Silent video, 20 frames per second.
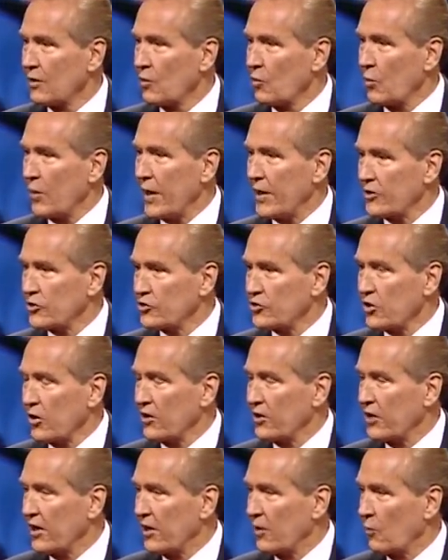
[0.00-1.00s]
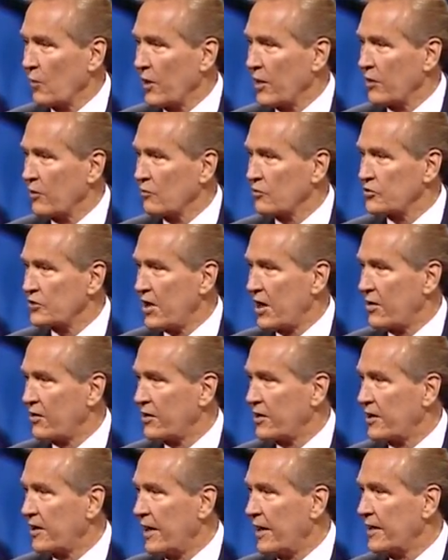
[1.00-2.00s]
we had to start getting ready on
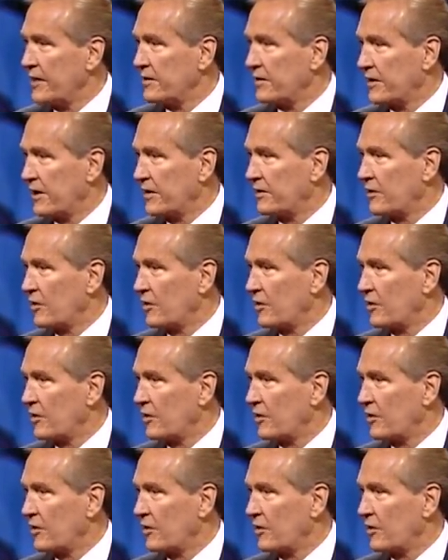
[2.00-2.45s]
Saturday night to get